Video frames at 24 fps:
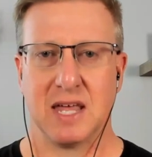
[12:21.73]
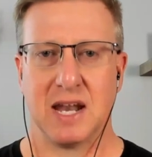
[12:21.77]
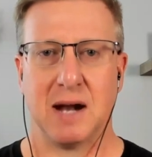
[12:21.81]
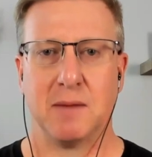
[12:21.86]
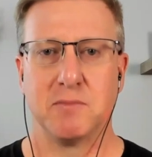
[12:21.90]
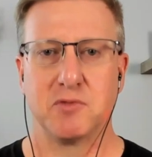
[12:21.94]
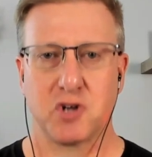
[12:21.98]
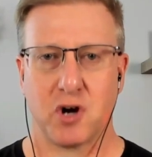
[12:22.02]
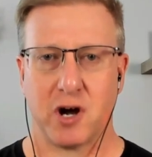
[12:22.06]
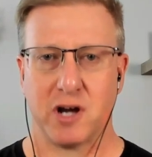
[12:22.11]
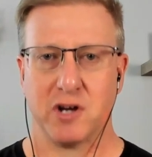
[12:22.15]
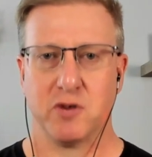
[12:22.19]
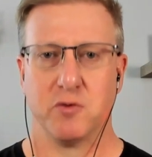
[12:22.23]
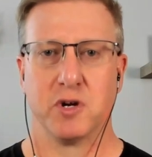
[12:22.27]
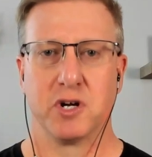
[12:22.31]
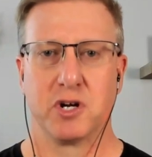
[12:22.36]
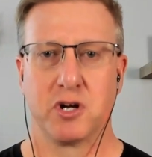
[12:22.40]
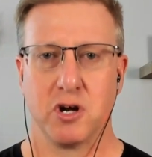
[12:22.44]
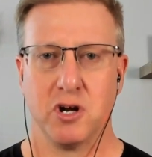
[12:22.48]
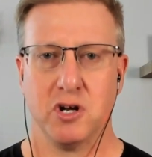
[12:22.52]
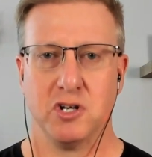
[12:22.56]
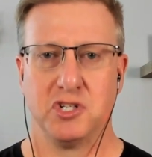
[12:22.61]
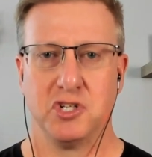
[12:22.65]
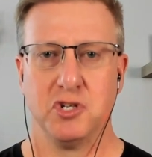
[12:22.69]
that I'm trying to
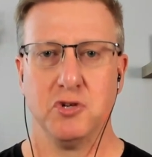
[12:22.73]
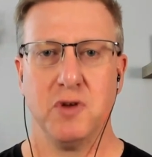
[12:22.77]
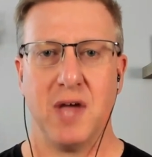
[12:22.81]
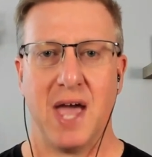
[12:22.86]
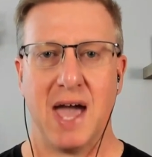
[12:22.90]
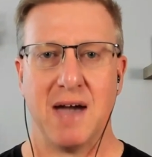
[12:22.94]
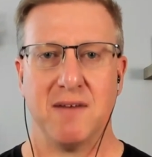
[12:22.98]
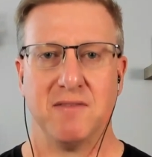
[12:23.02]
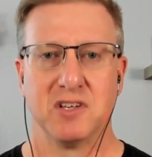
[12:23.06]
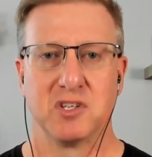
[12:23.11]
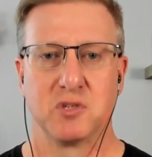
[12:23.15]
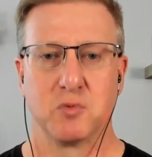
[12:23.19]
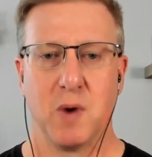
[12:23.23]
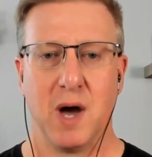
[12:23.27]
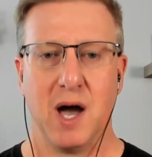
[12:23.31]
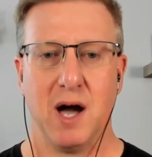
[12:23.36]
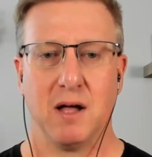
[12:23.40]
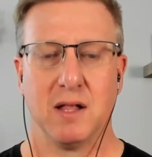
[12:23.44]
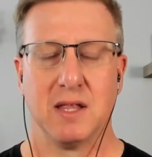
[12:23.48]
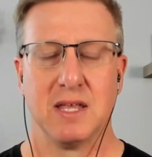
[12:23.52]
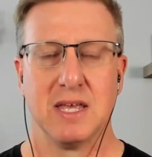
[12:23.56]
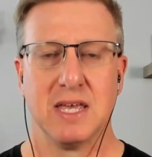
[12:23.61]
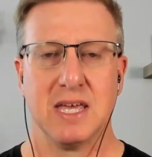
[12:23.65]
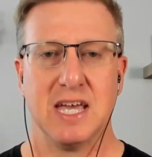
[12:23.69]
encourage you to have as
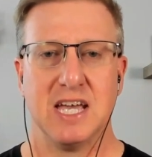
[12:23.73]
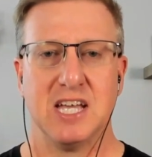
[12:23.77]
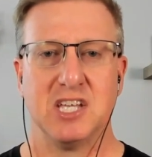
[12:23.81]
well